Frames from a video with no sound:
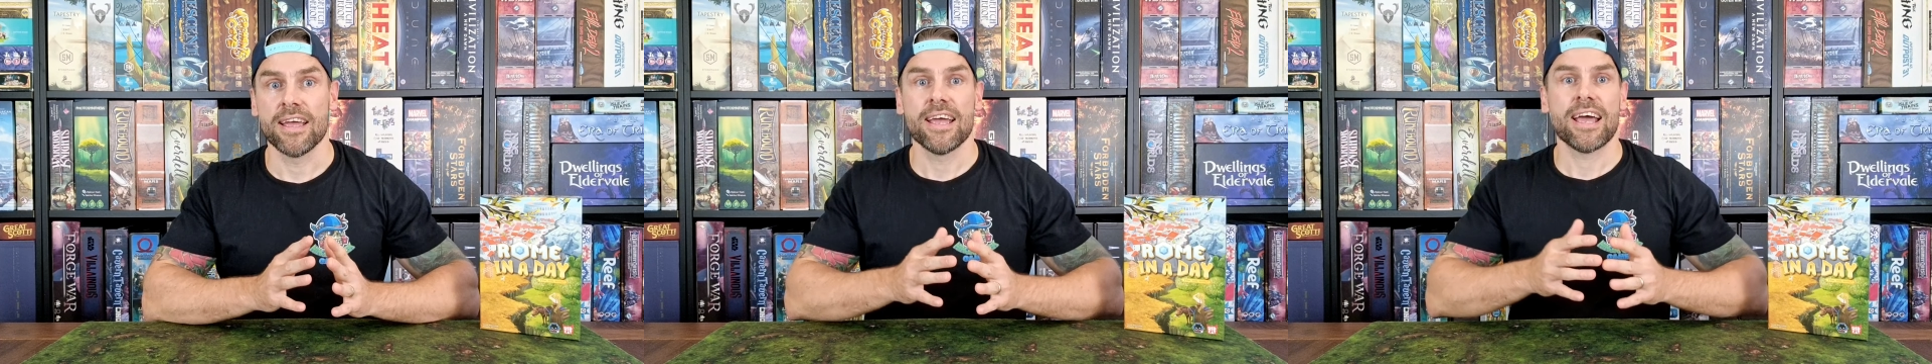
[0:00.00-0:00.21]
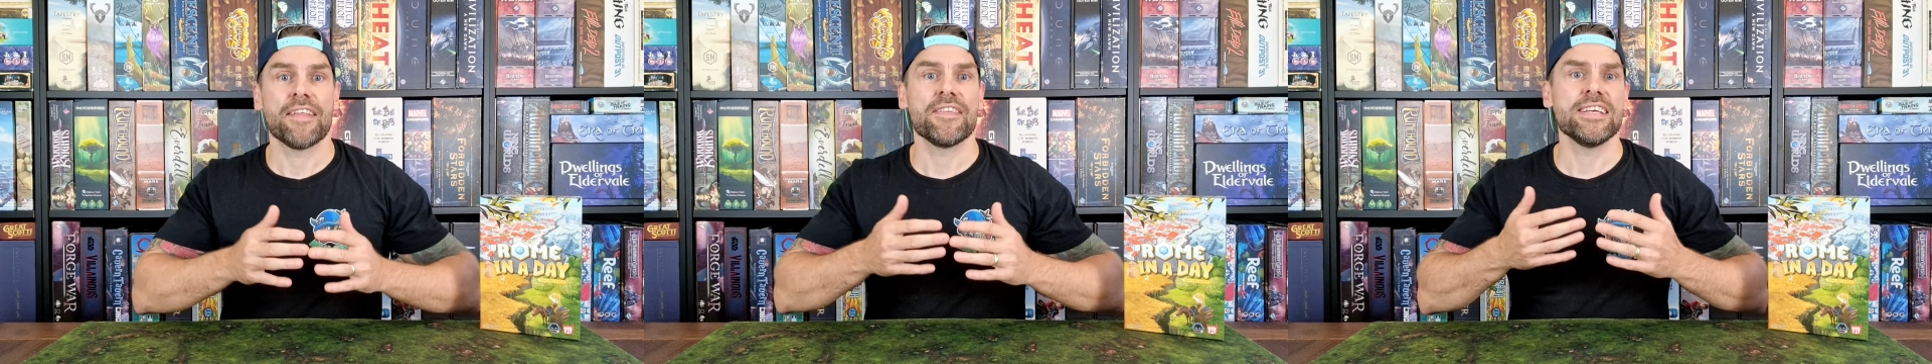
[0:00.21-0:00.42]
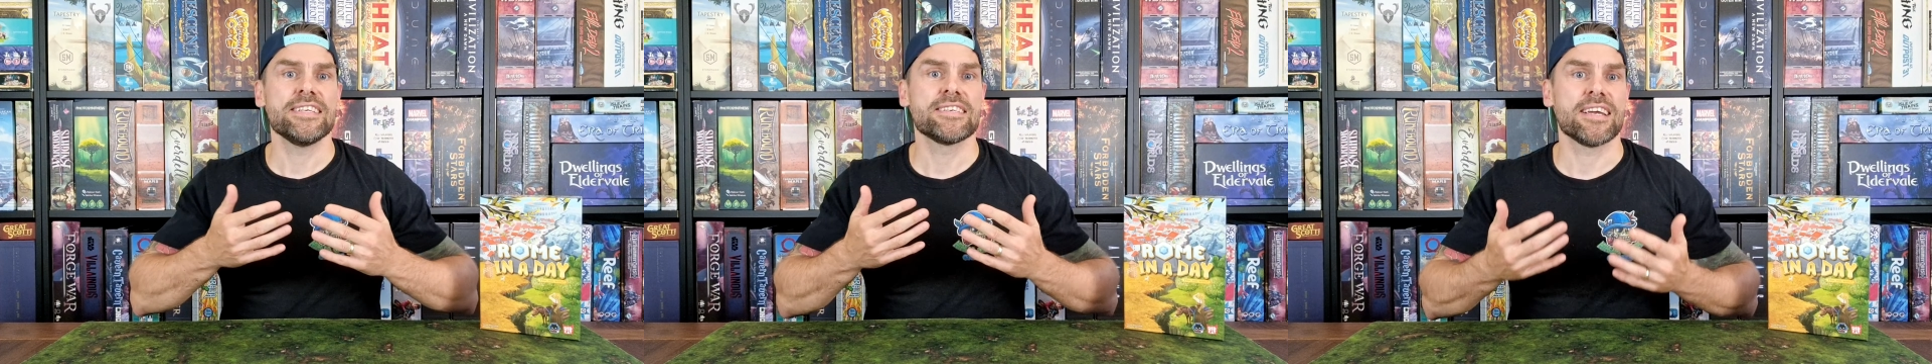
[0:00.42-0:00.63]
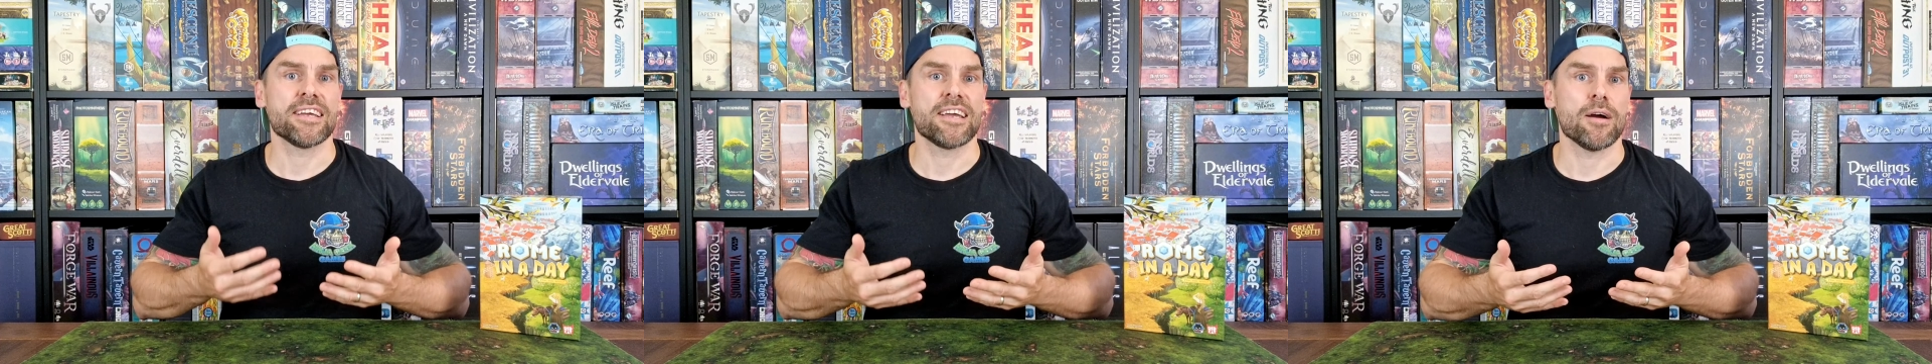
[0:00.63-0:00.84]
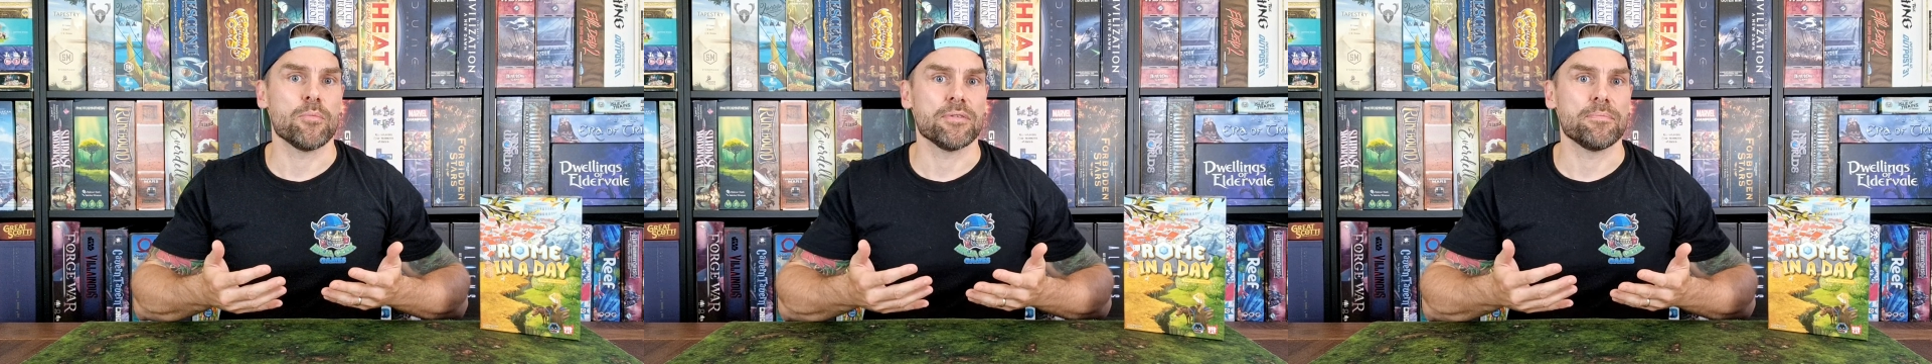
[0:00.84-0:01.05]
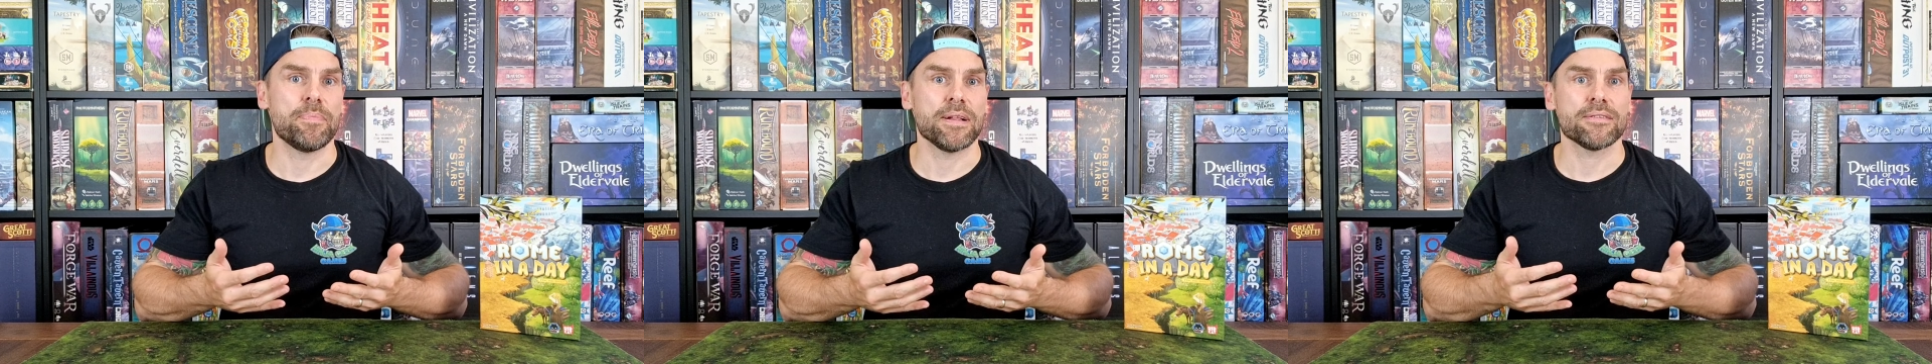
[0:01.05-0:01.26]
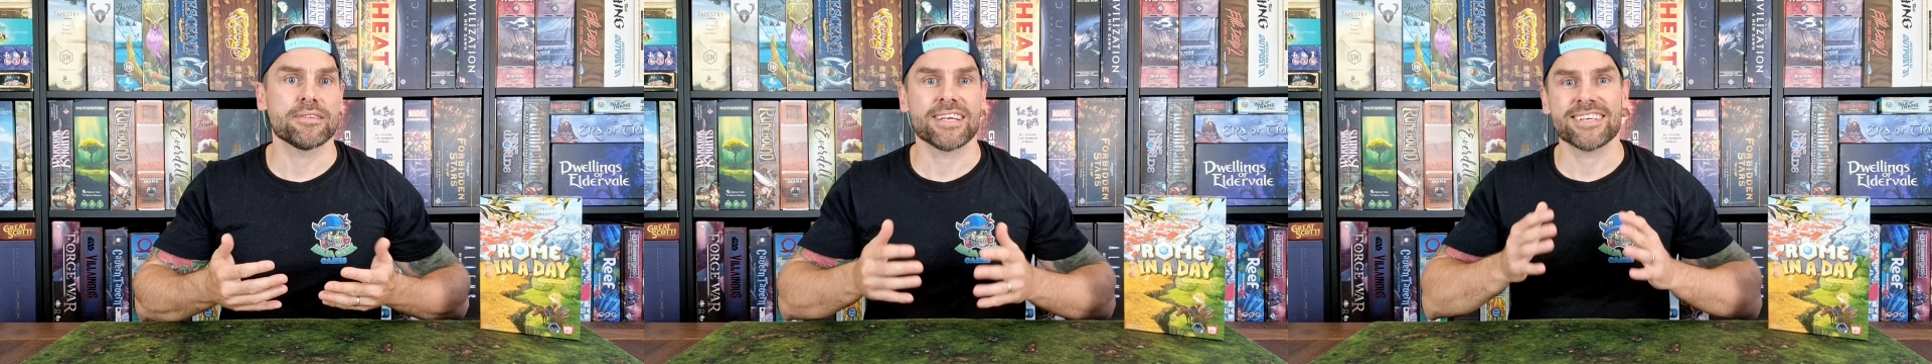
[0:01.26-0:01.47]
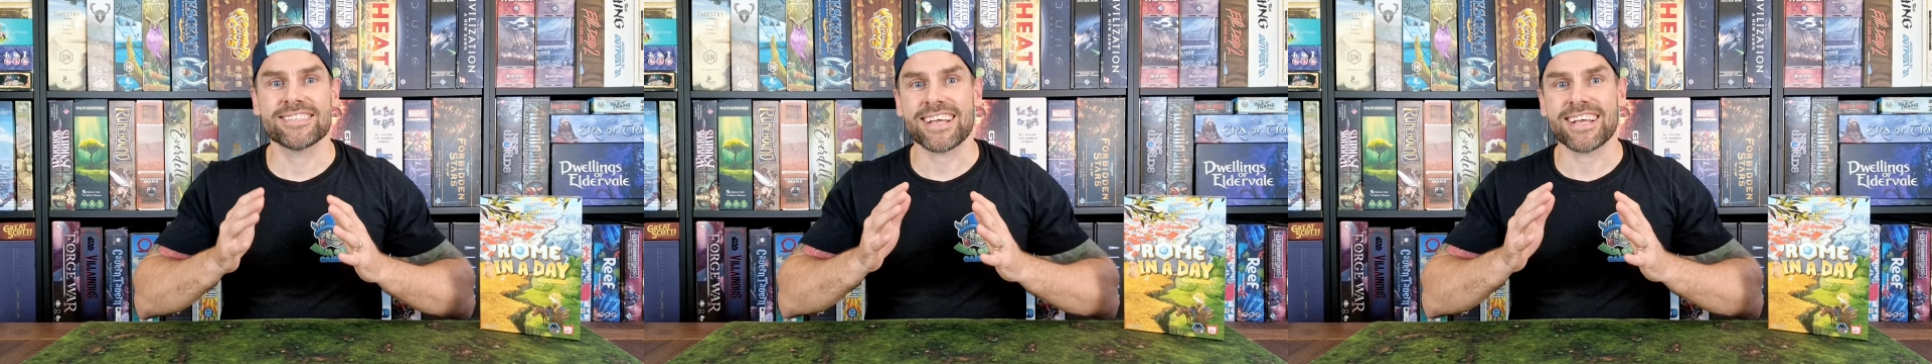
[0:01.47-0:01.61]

and these can come with buildings